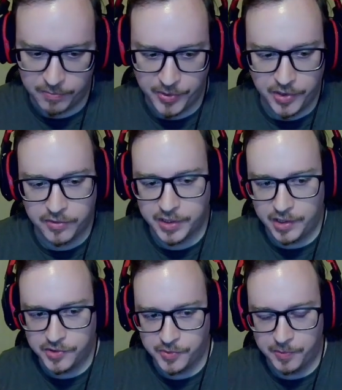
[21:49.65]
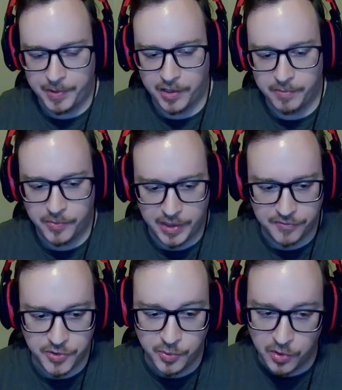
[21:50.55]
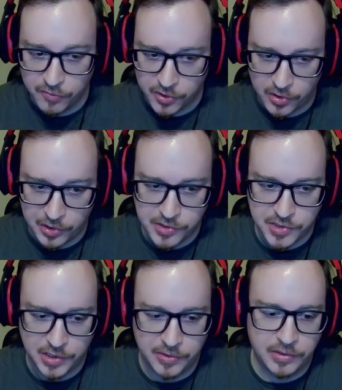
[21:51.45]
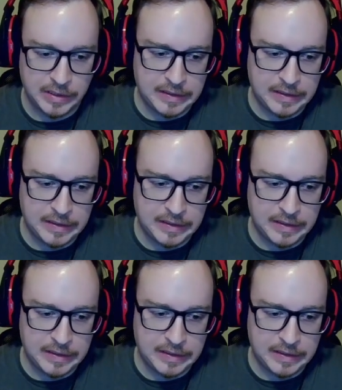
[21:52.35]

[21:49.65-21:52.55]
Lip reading: we don't connect with a pair, but we have 2 overcards, so